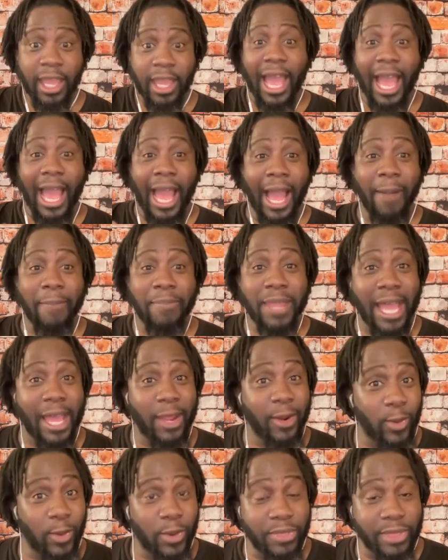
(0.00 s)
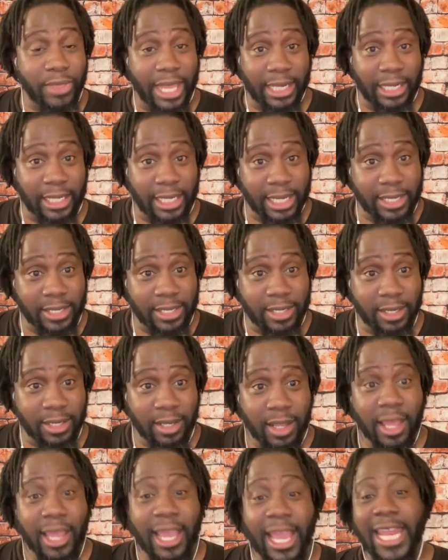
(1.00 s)
I'm not on that list,
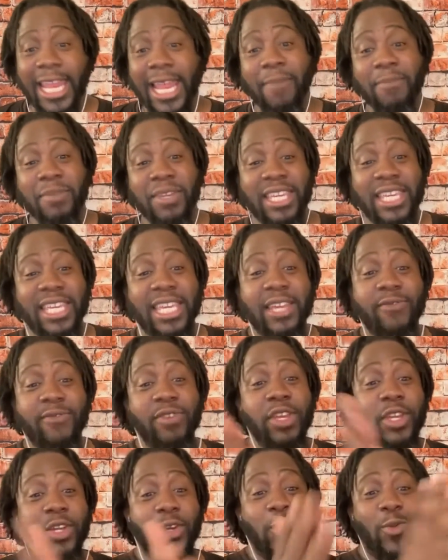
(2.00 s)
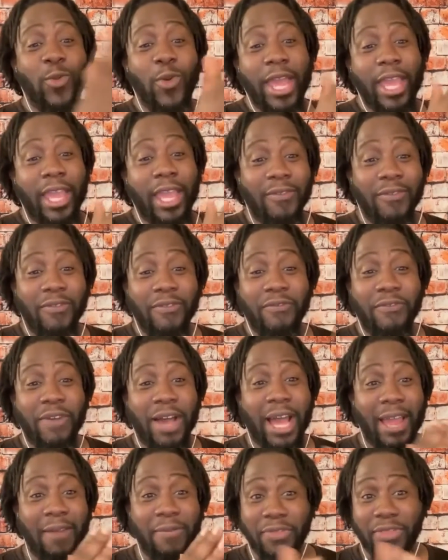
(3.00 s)
and I'm giving away
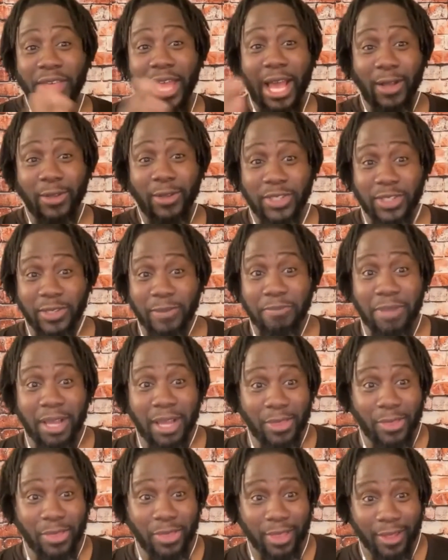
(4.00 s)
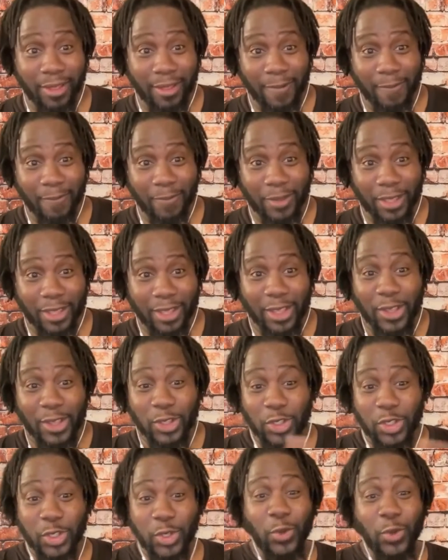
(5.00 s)
$5,000 a month
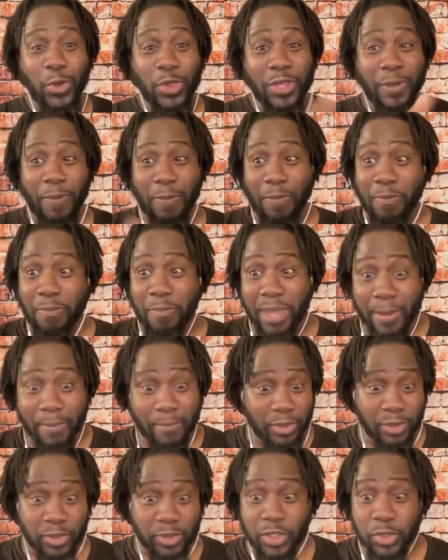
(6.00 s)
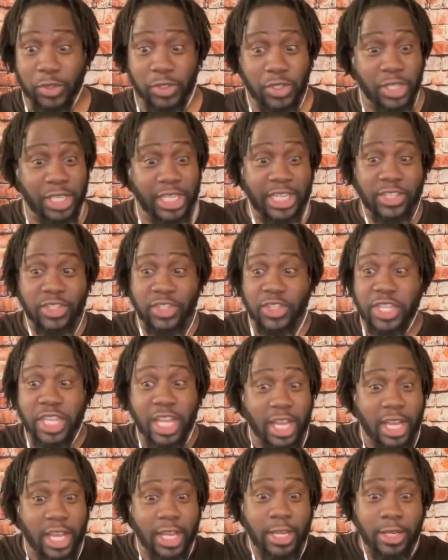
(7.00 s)
to to these
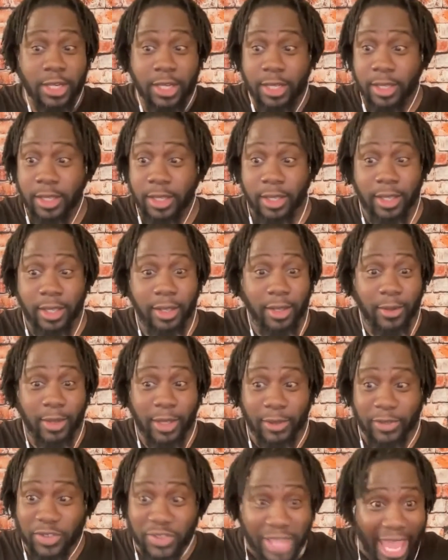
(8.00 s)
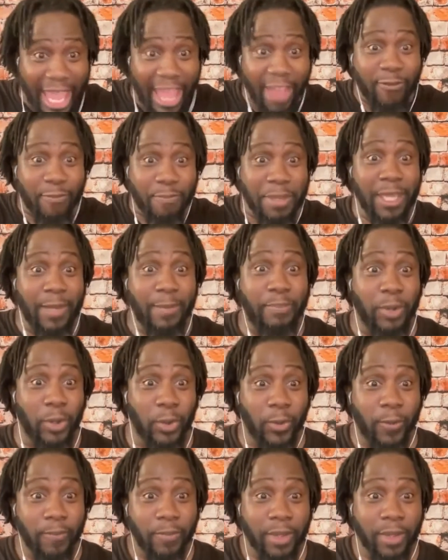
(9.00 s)
non-staff people.